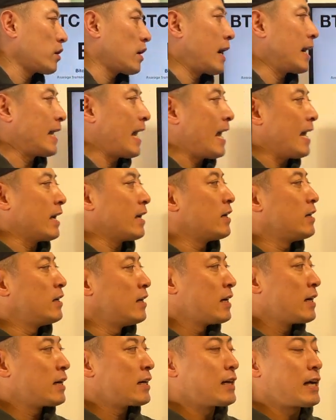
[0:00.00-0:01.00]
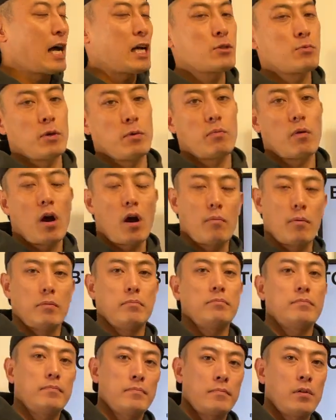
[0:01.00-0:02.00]
Again, gas fee problem.
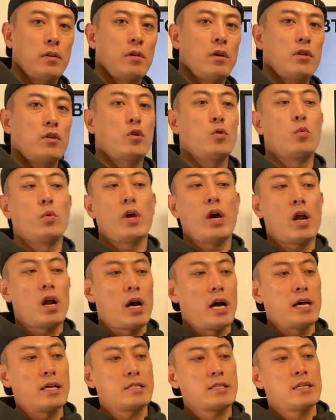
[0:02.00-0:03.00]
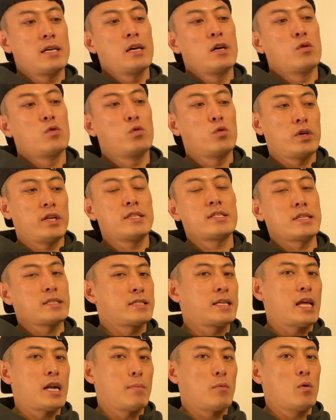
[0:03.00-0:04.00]
To realize fully
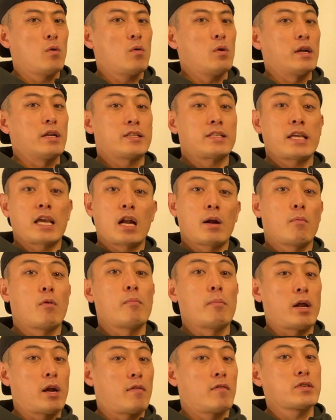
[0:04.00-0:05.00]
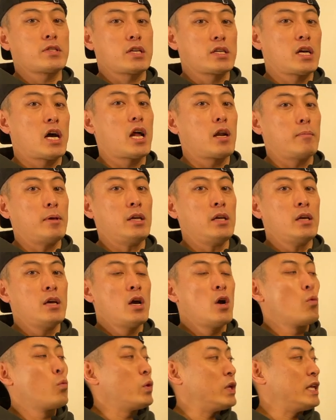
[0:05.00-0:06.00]
sustainable and scalable metaverse economy,
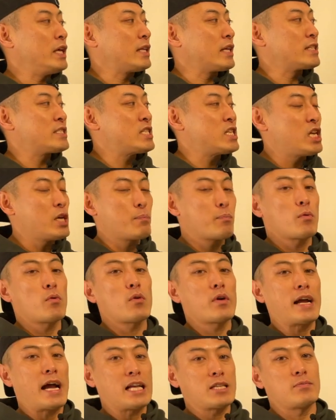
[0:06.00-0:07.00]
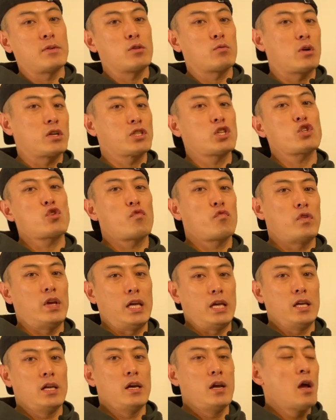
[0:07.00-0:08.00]
we need a cheaper gas fee transaction
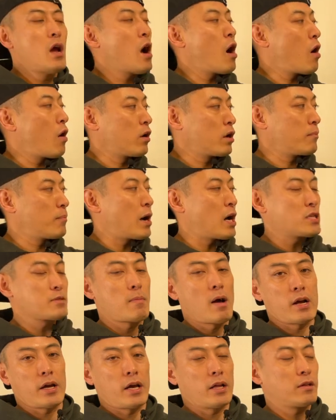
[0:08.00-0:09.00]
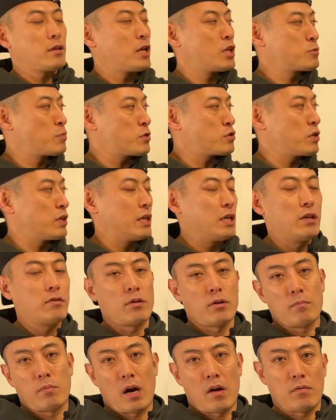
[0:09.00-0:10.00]
fee on the BaaS market, especially
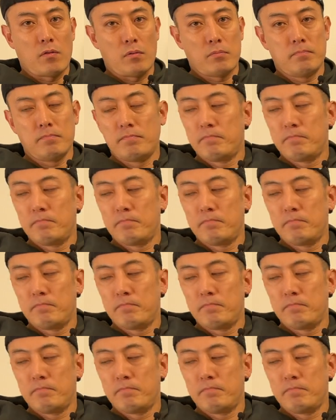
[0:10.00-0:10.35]
Ethereum platform.